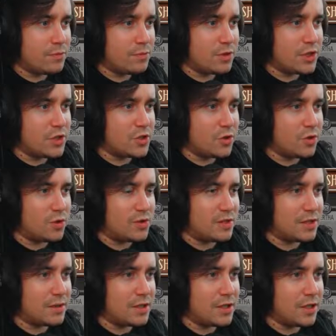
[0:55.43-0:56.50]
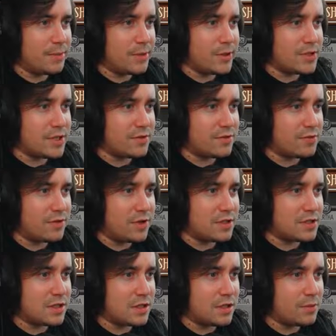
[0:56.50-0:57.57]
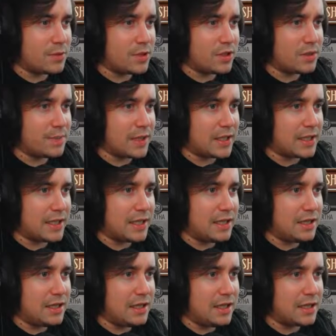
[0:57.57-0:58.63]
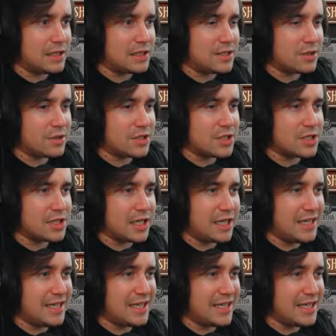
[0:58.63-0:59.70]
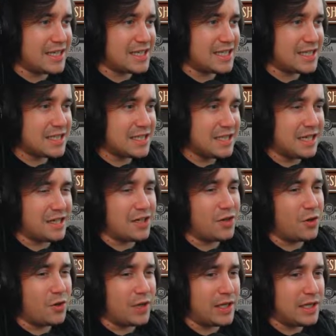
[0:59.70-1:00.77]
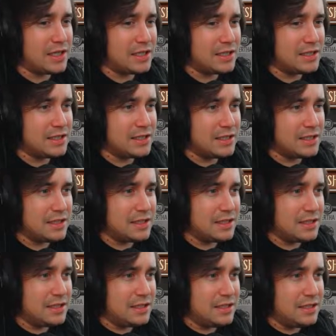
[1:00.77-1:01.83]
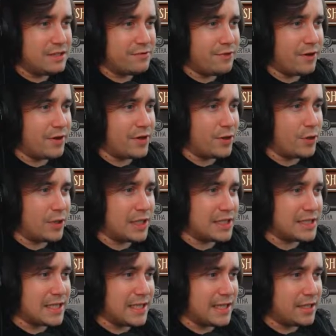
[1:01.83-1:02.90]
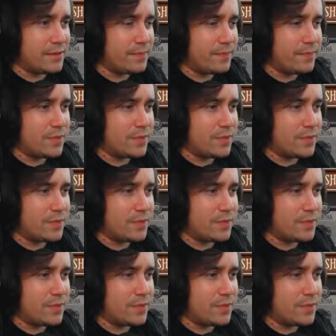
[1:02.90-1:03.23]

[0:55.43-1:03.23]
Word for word: Pretty sure that can only be used at the front. I kind of want you at the back again. And so can chain hit and annoy. Very annoying indeed.